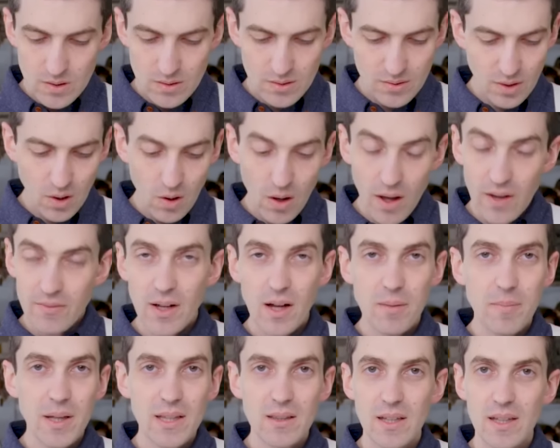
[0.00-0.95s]
So I've got
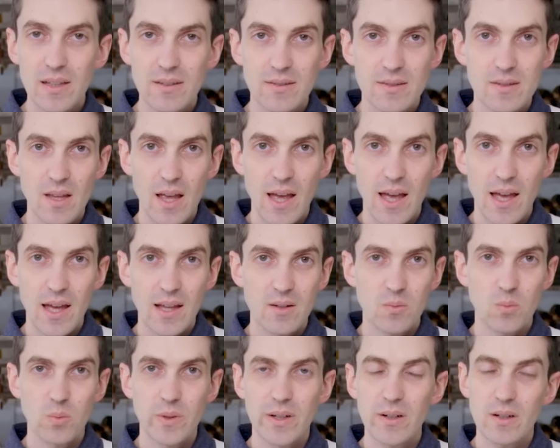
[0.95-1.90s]
my list and
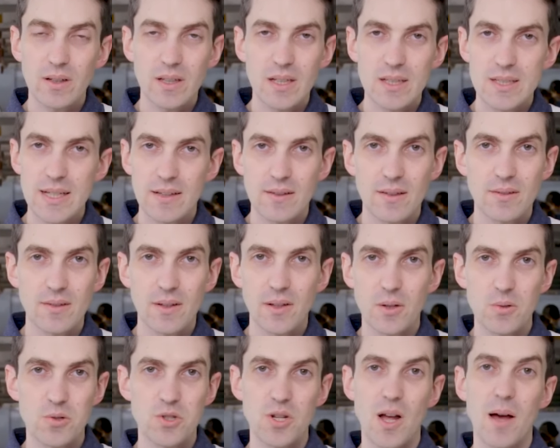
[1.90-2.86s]
we are gonna take this and
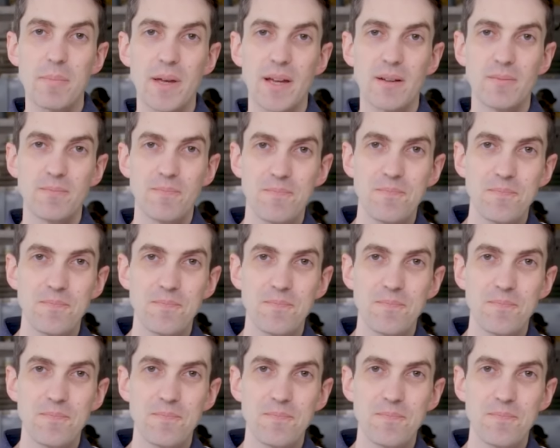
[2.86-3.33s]
go shopping.